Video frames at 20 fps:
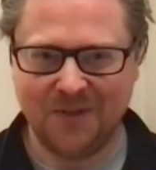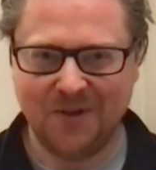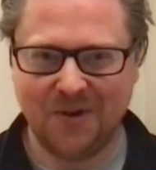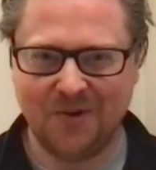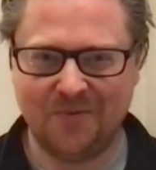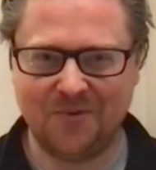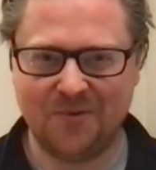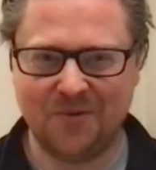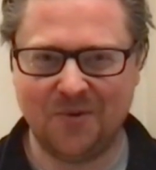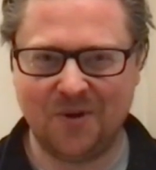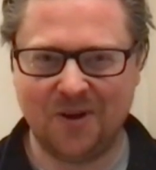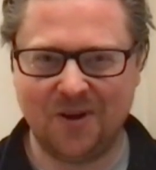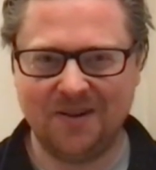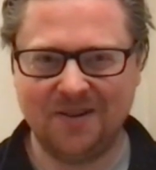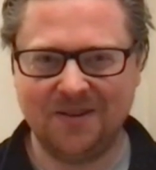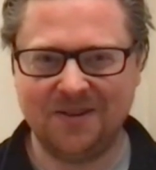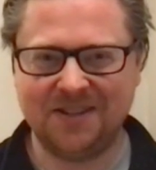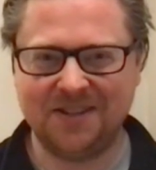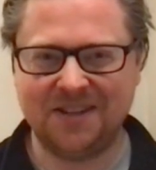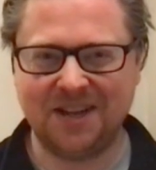of
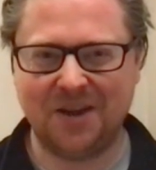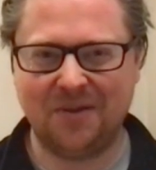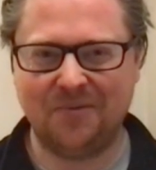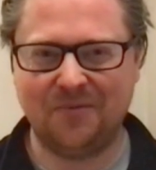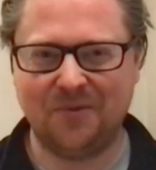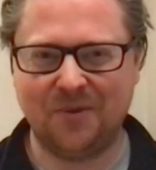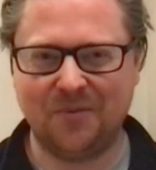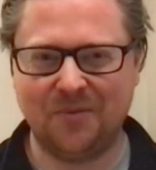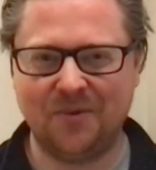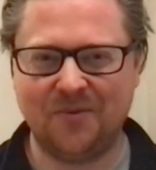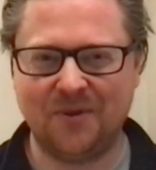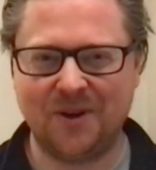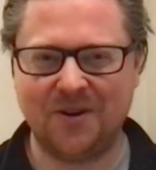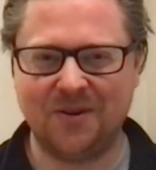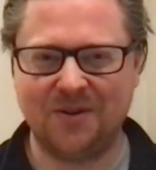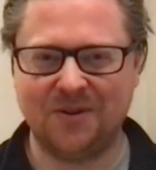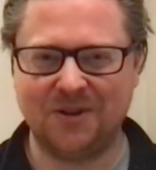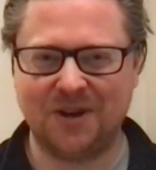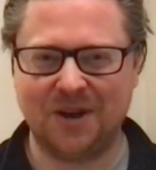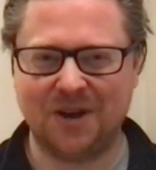yourself from a very
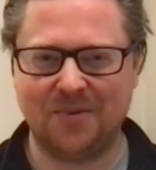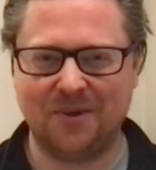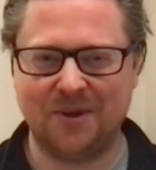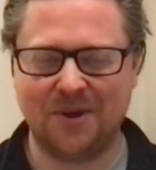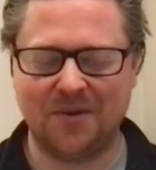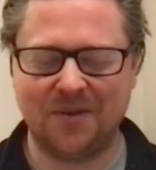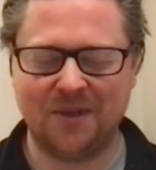long time ago,